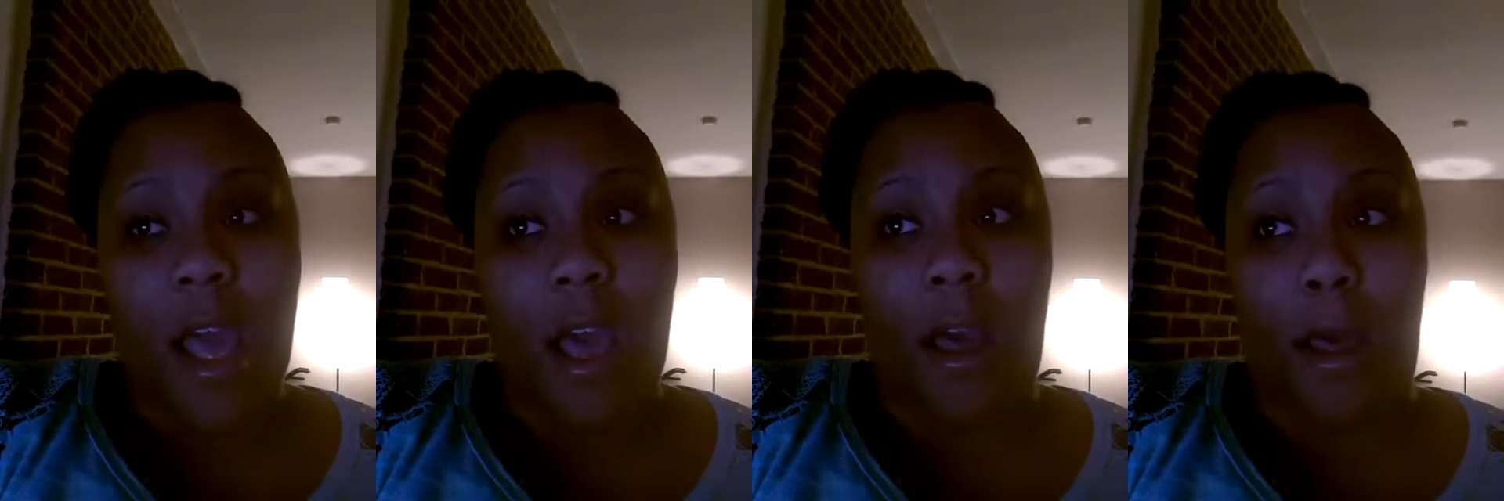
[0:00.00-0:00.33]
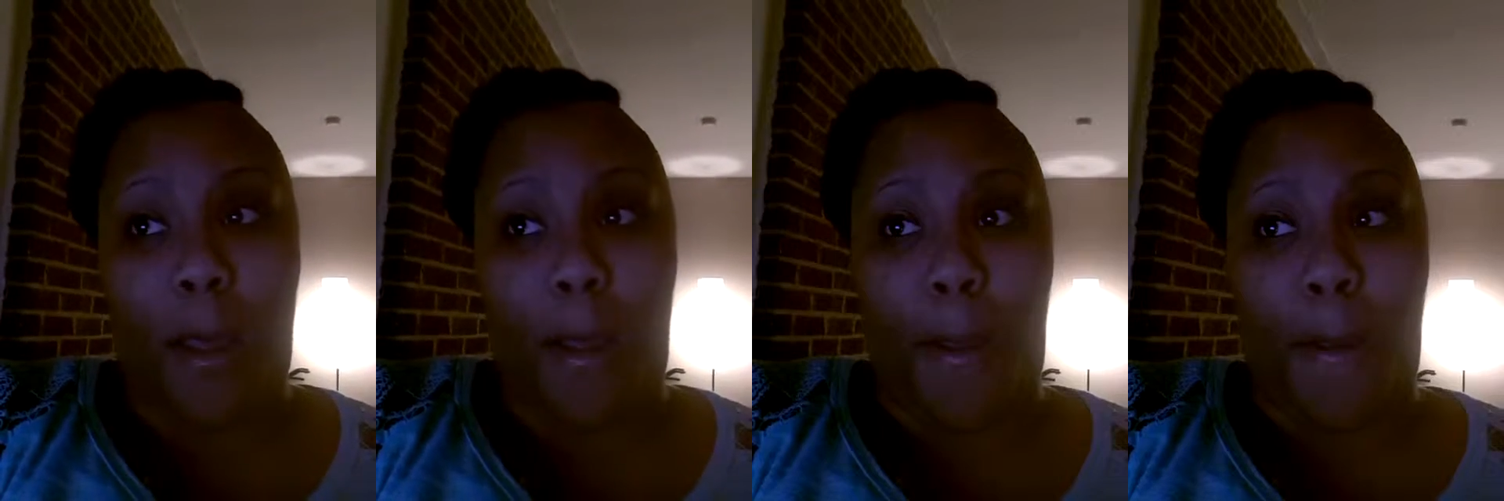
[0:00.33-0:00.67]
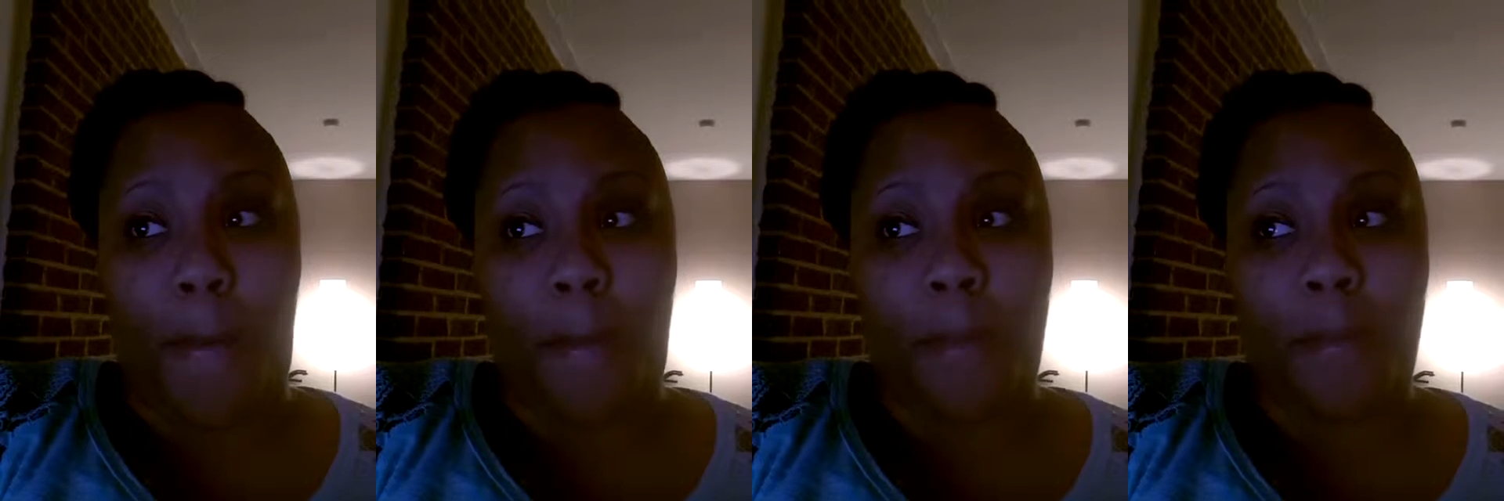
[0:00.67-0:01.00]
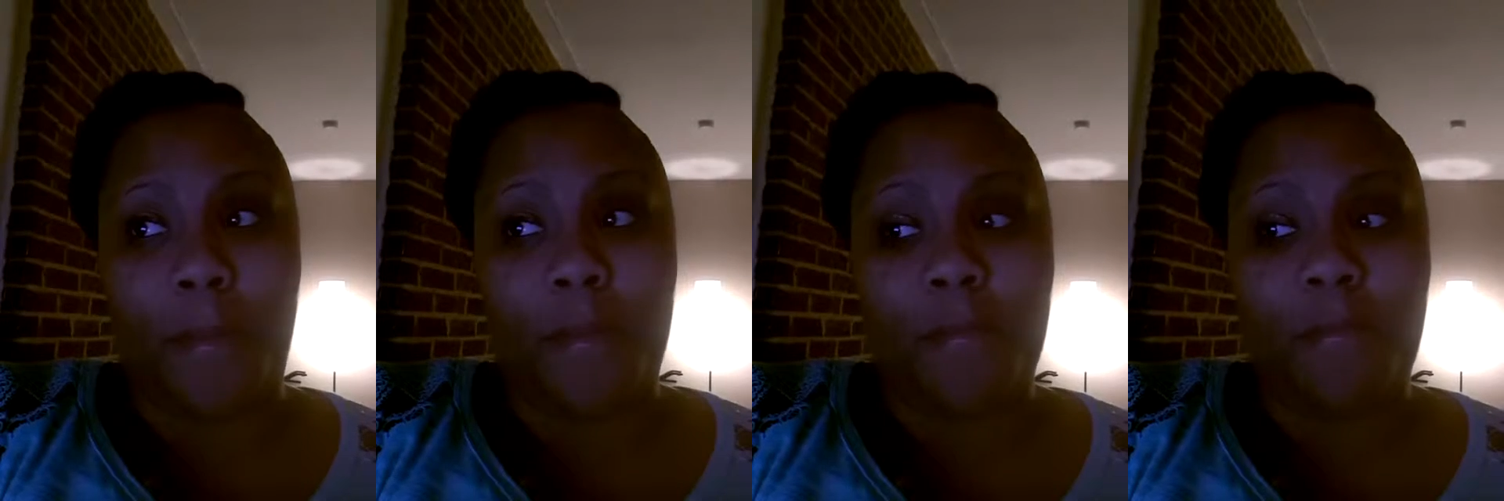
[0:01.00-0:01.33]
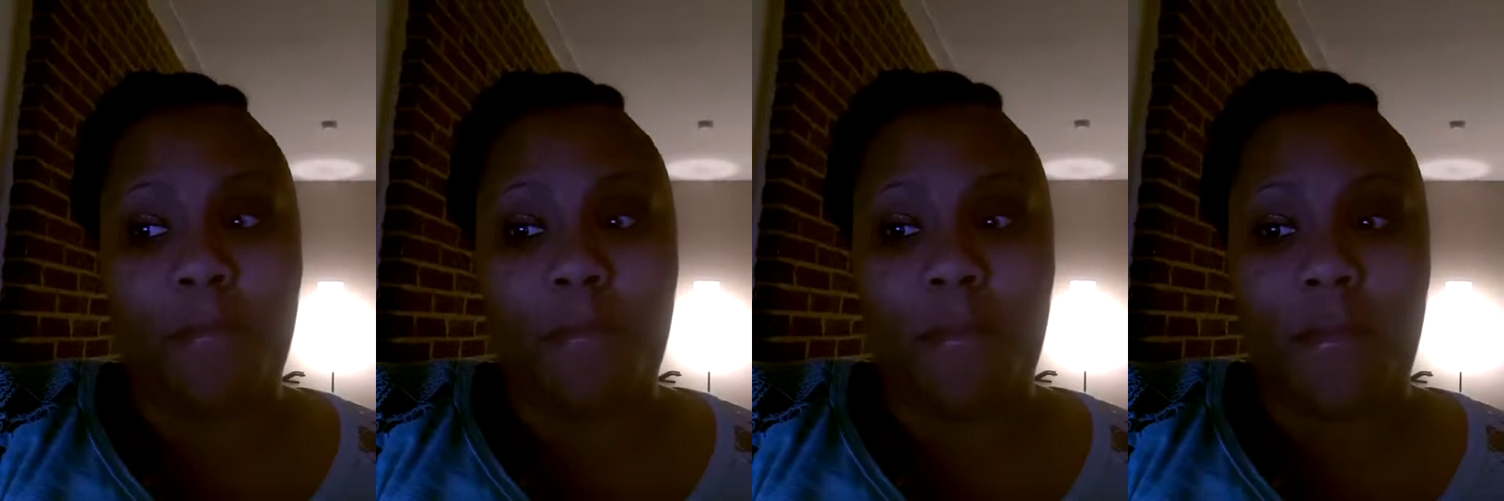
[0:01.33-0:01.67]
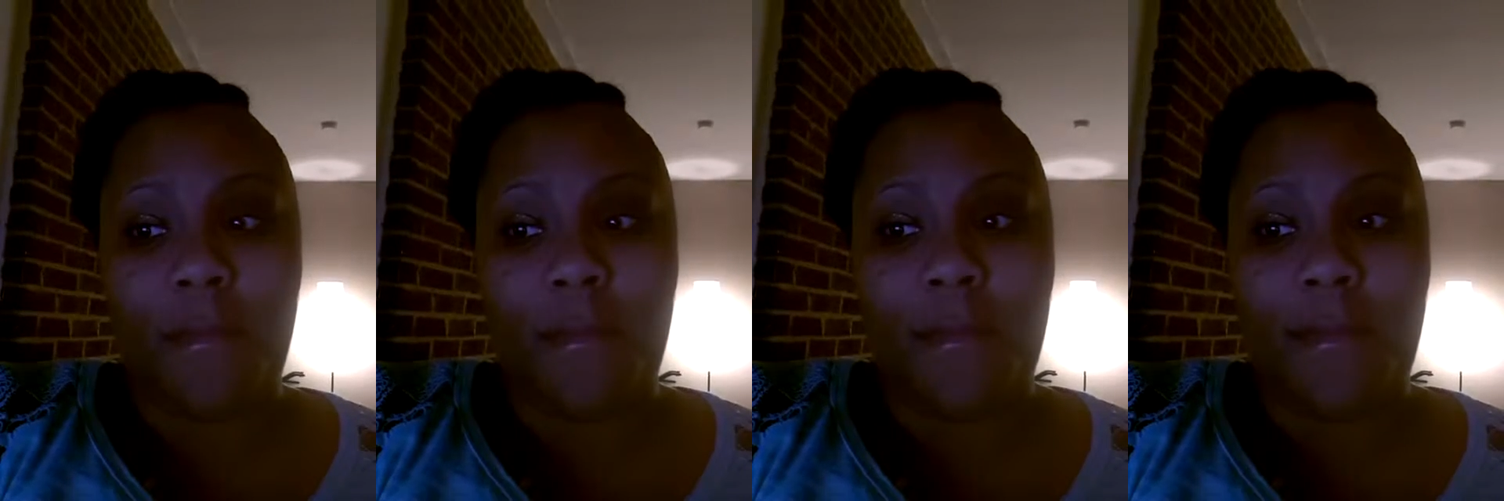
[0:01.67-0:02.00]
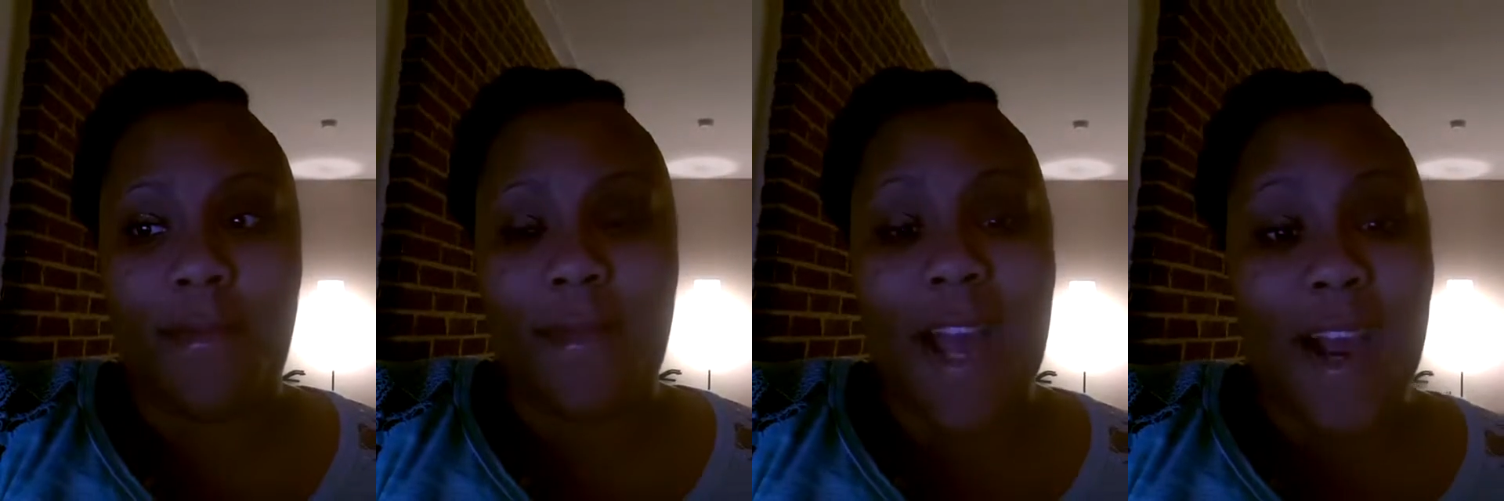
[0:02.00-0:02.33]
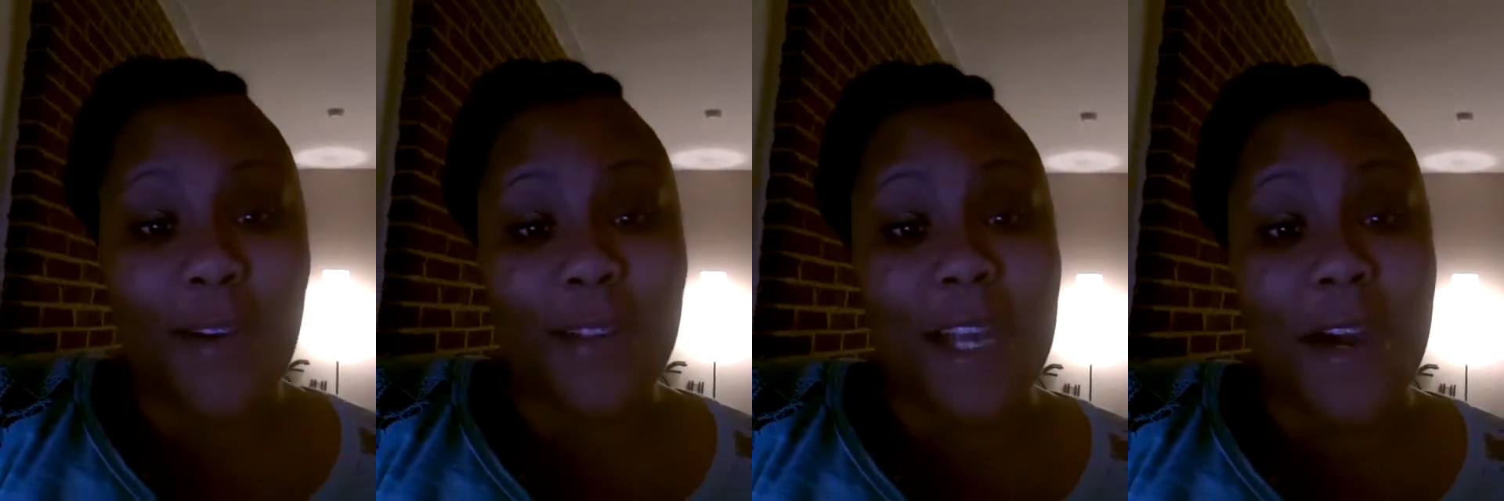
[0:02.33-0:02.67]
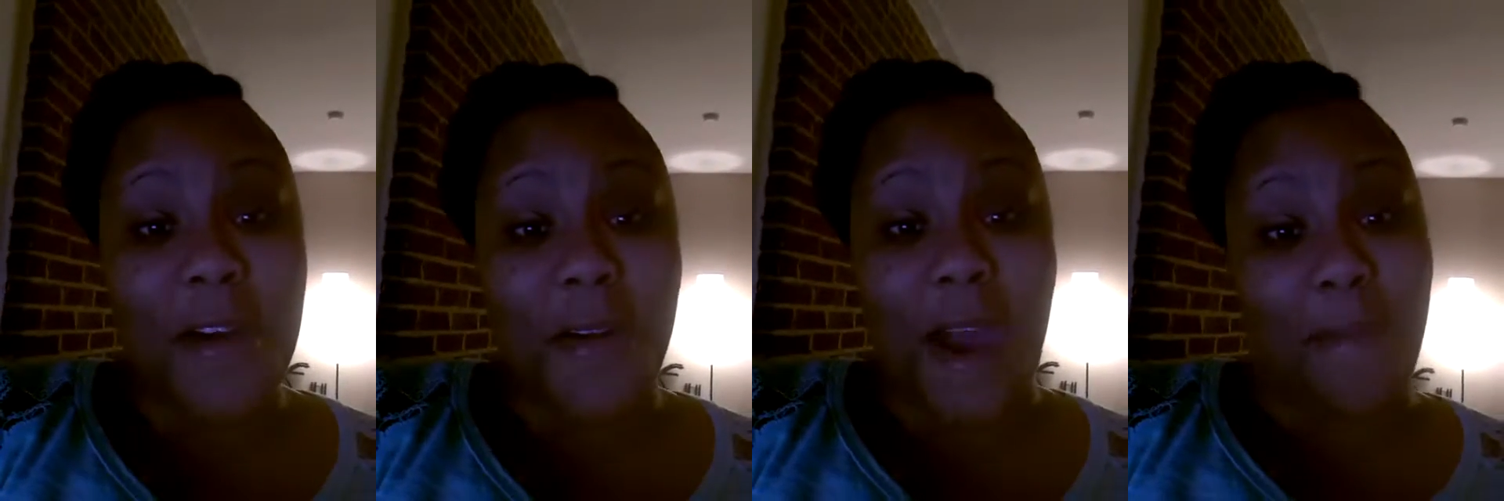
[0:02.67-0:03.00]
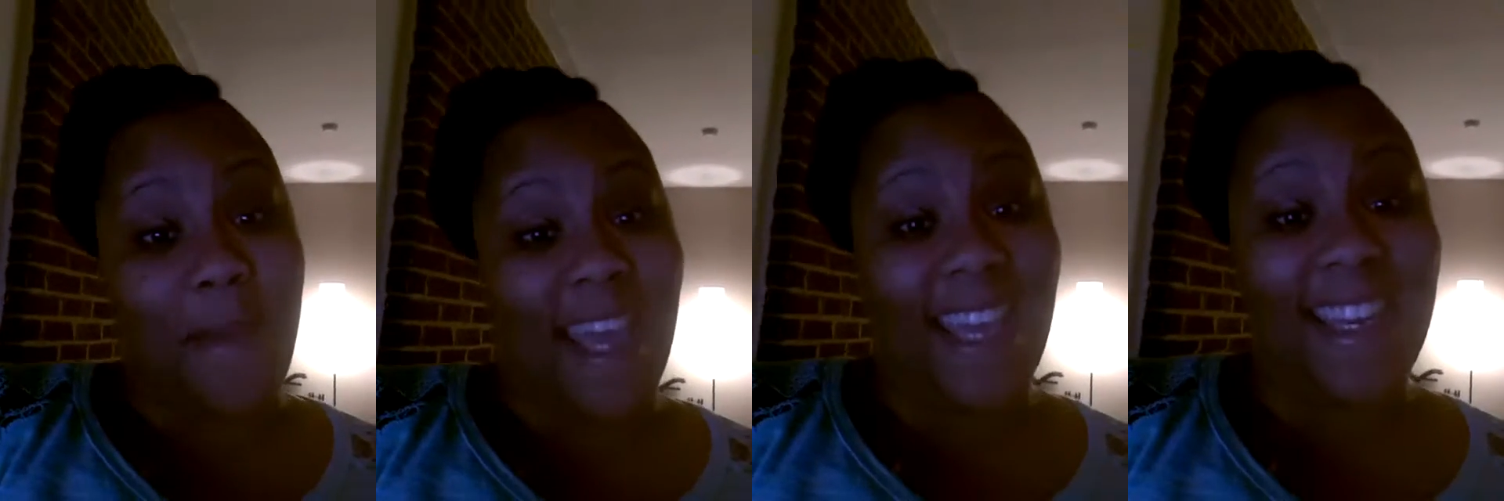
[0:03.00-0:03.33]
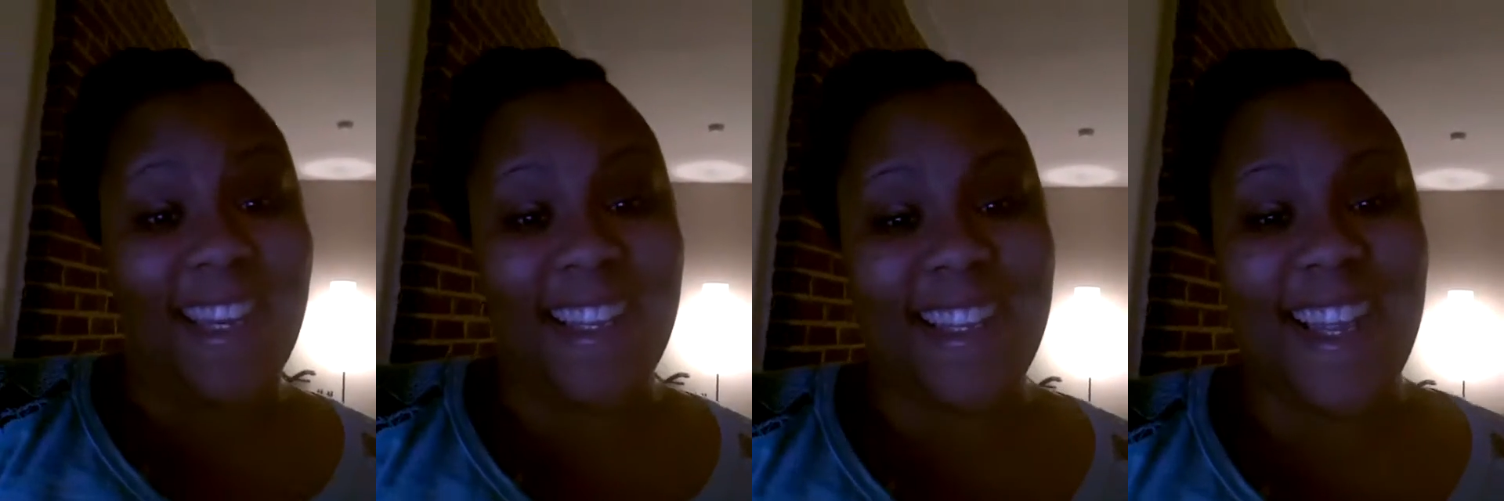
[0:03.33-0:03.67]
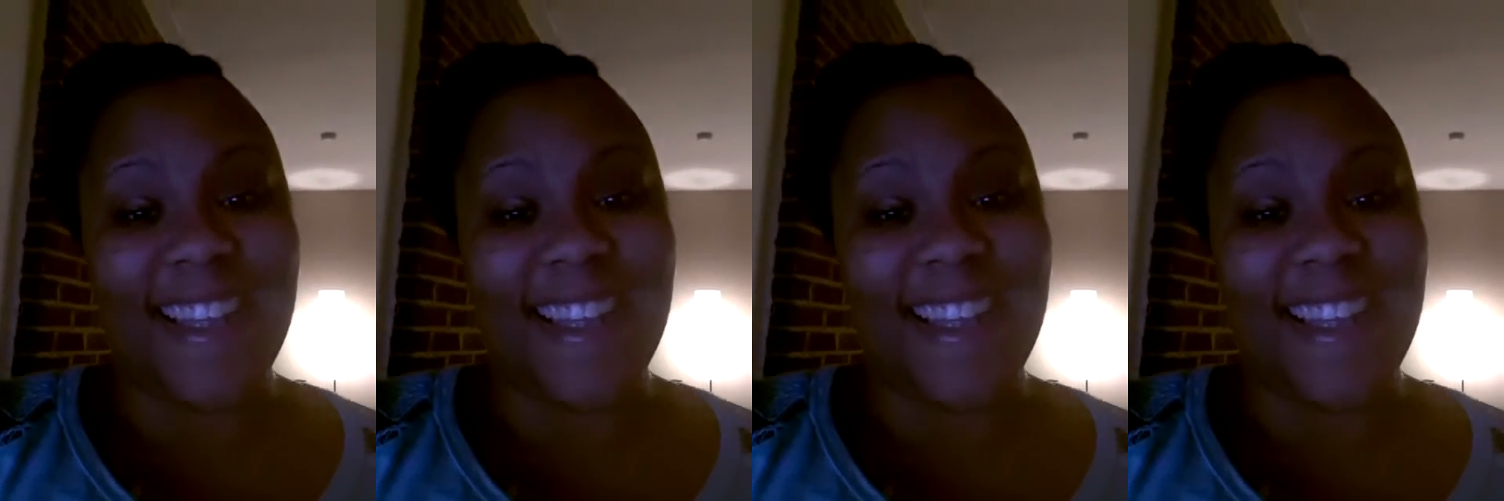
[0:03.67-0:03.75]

Um, I don't know, I made it.